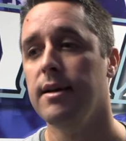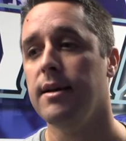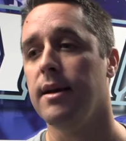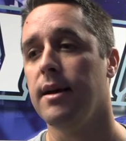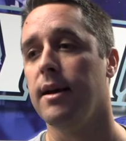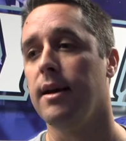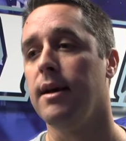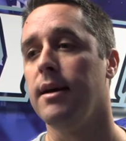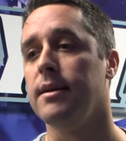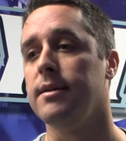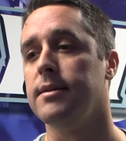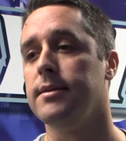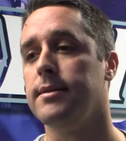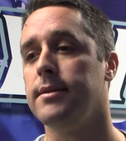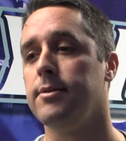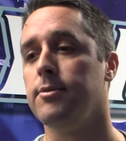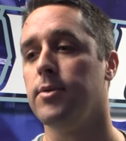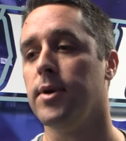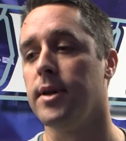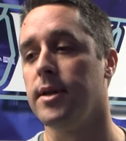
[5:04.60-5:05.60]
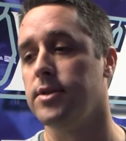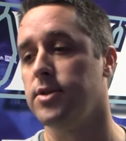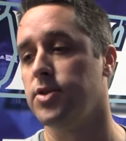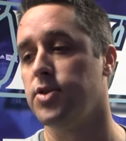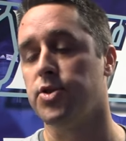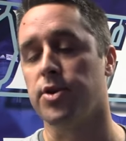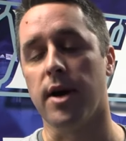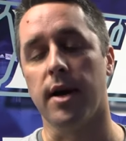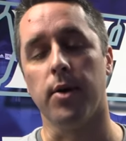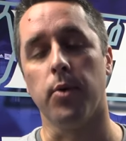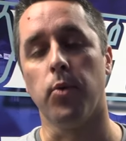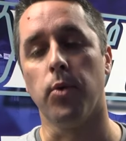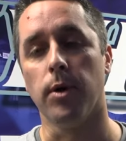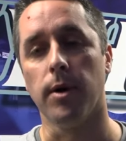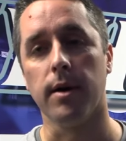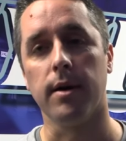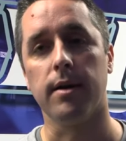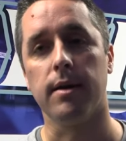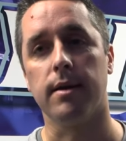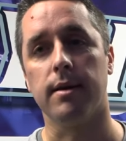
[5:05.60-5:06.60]
And really just try to
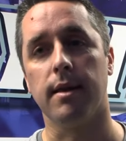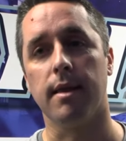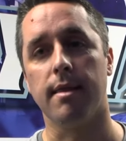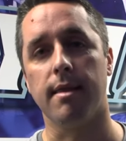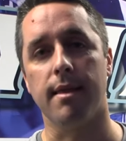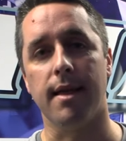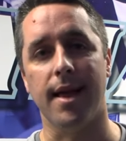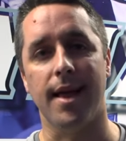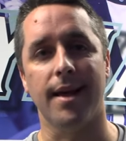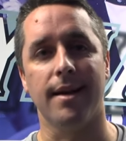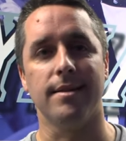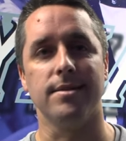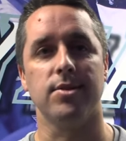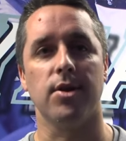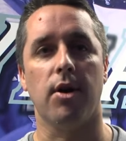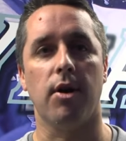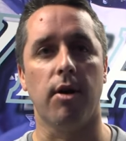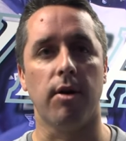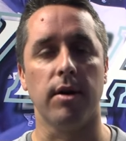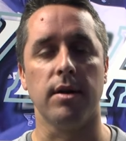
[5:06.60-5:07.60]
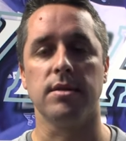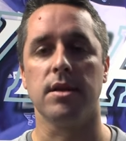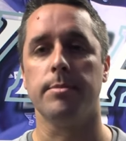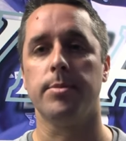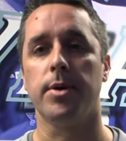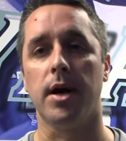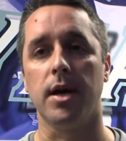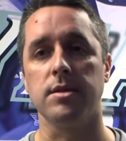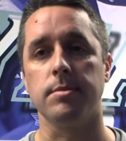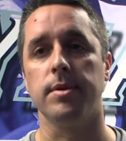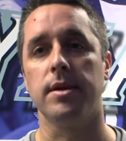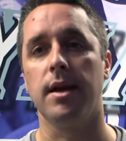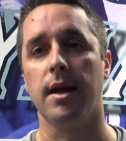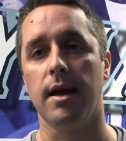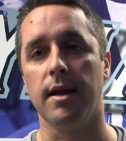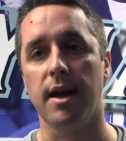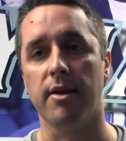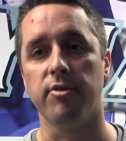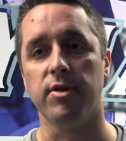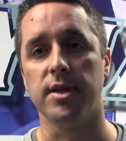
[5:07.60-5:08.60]
work as hard as I possibly
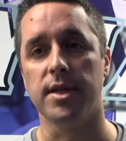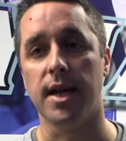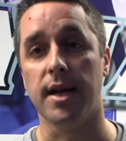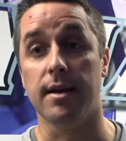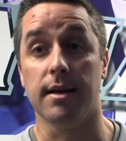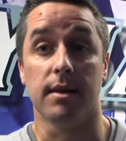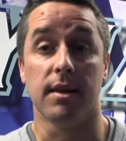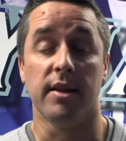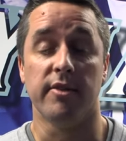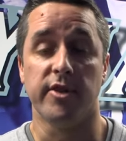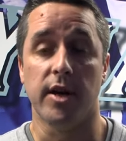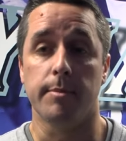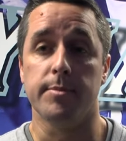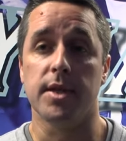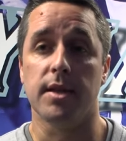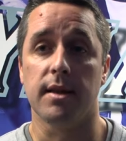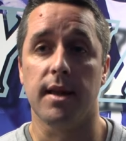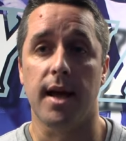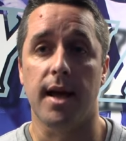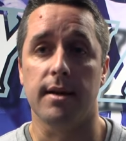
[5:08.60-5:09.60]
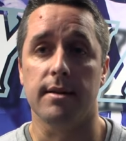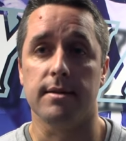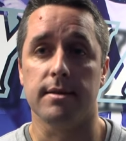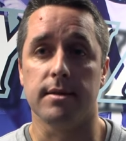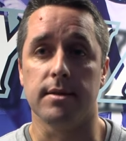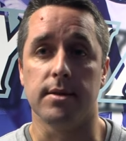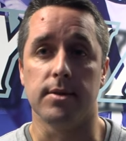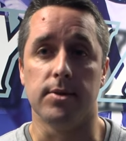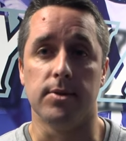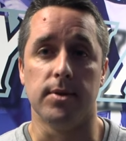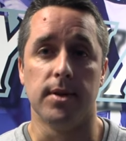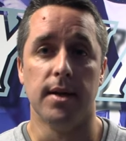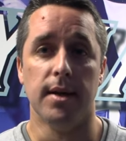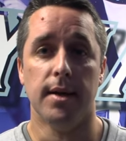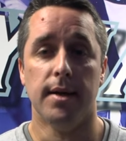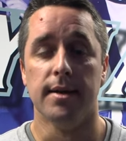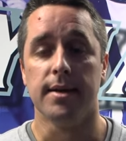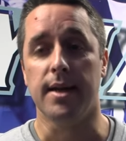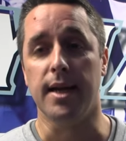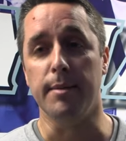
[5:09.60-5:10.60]
can every day to live up to that, to
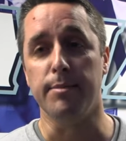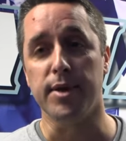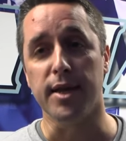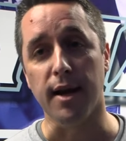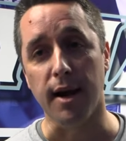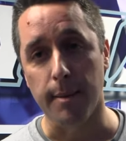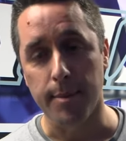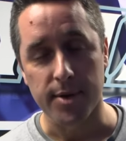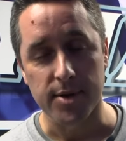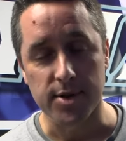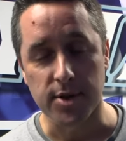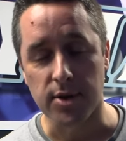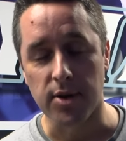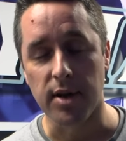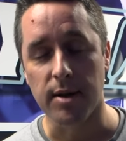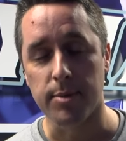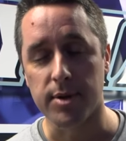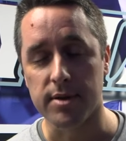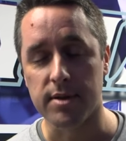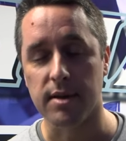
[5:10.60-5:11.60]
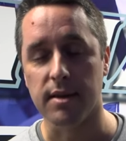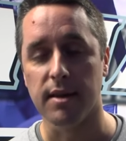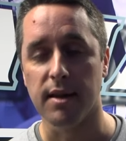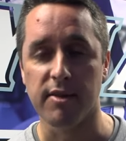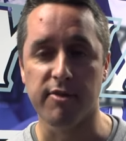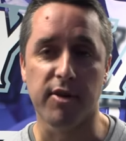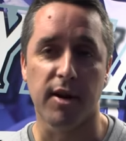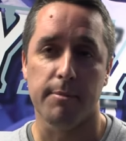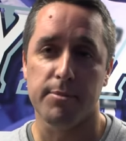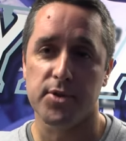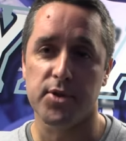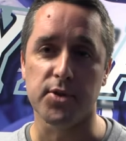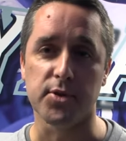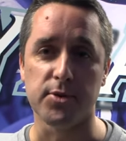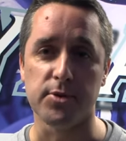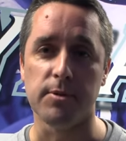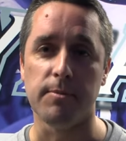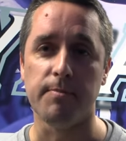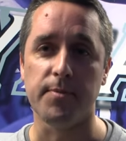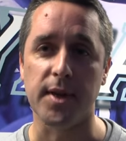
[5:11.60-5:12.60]
keep the opportunity, but to live up
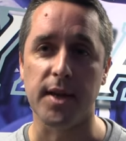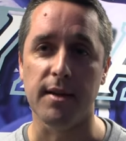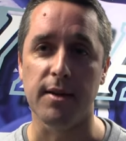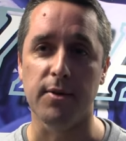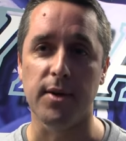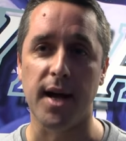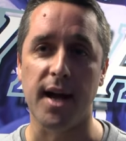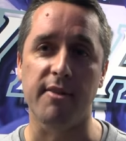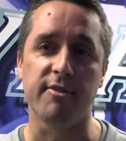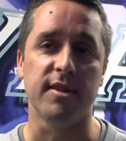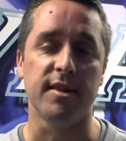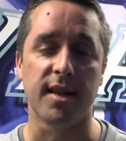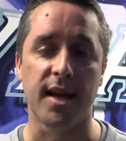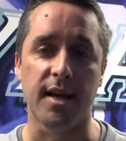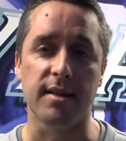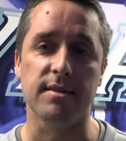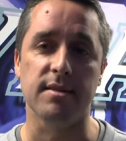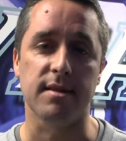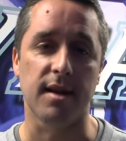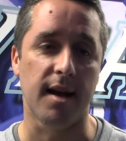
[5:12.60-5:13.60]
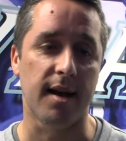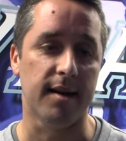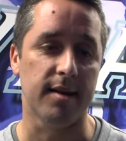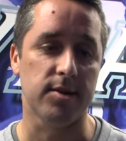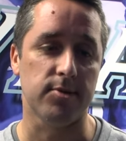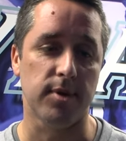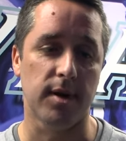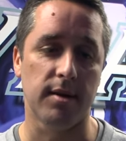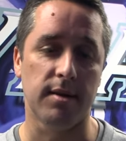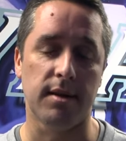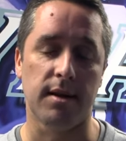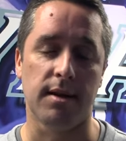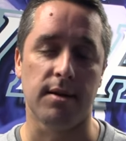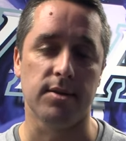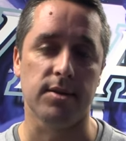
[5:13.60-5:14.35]
to, you know, having that status right there.